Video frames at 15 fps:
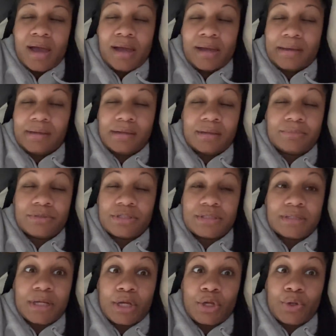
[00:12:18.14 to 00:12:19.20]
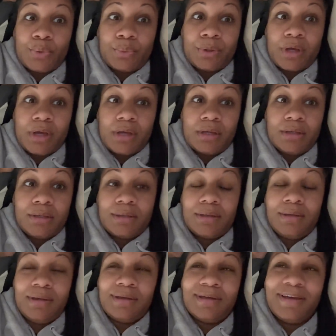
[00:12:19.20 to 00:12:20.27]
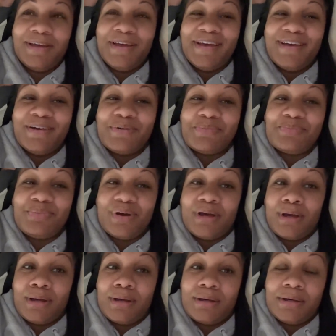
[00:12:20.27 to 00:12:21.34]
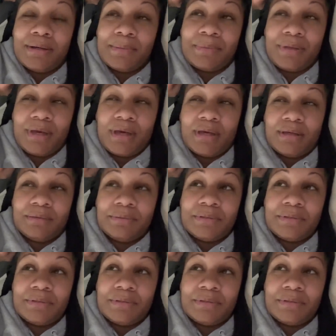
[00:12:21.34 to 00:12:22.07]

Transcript: I'm just like, okay. But yeah,